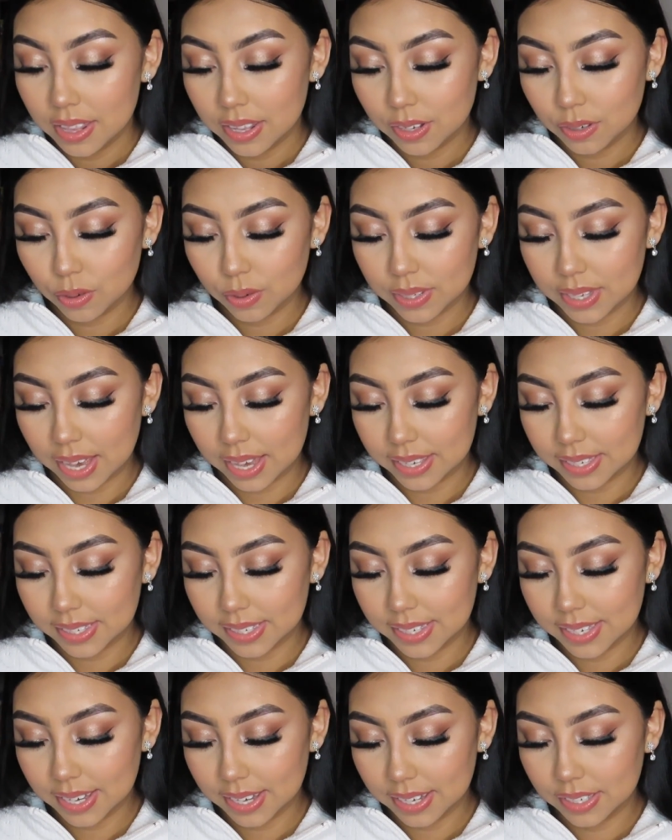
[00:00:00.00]
This was at
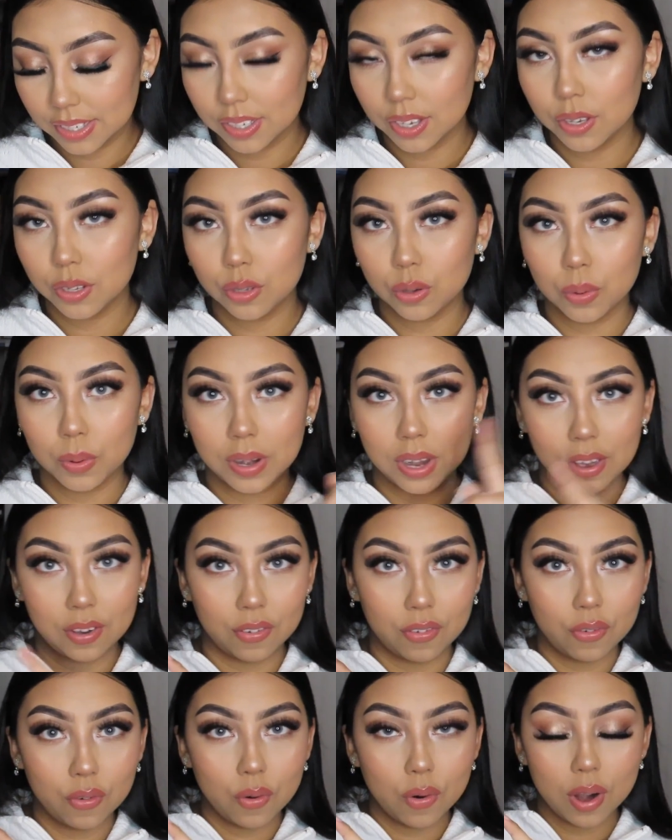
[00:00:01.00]

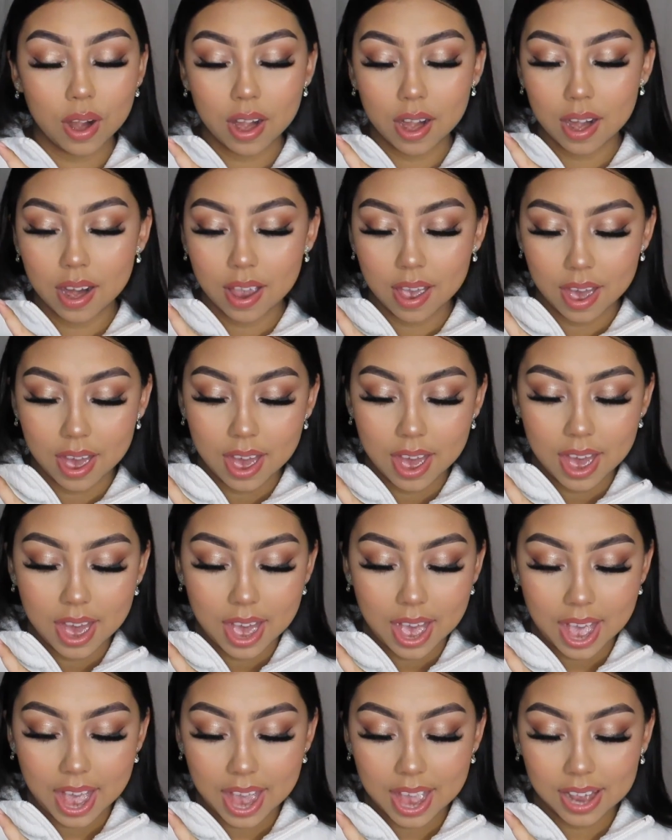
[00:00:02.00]
6:24,
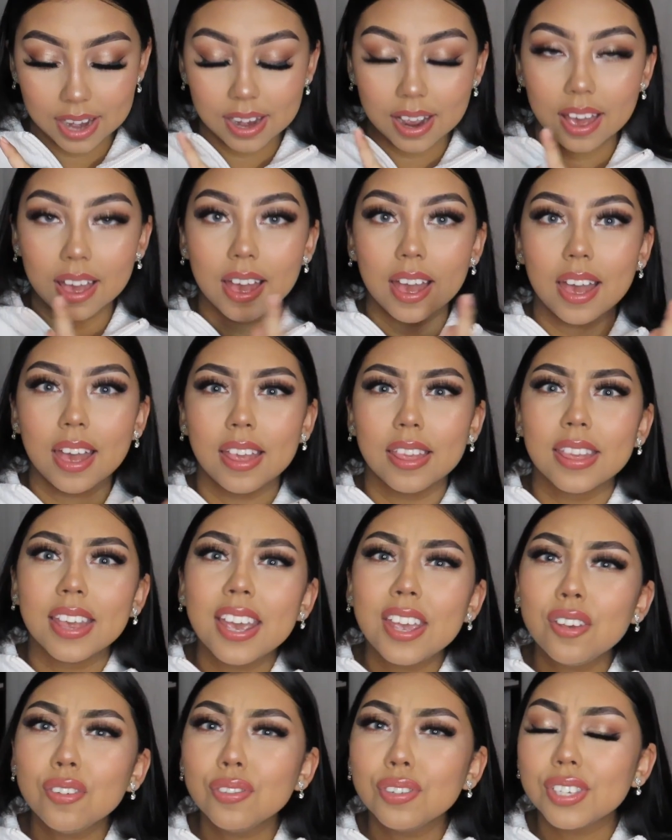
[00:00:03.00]
and they
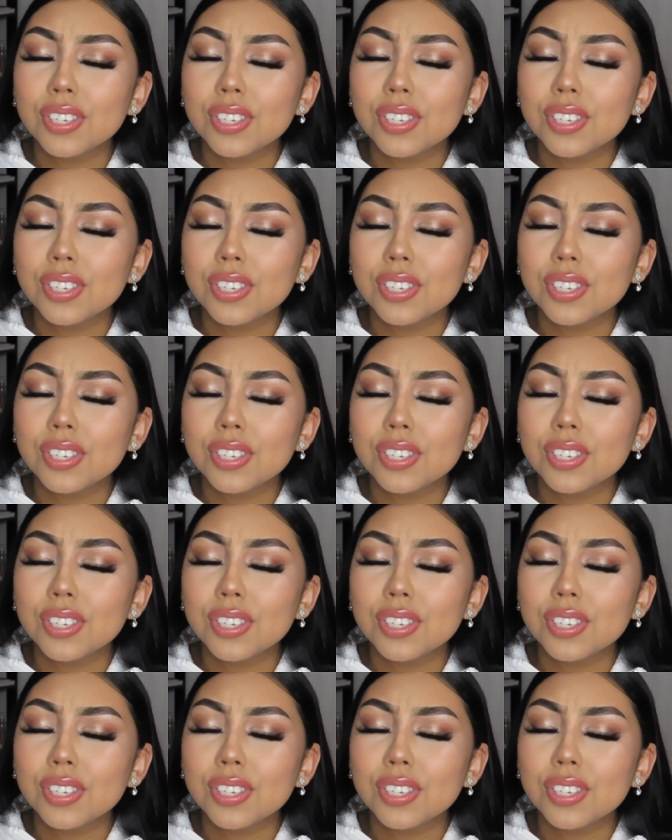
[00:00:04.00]
used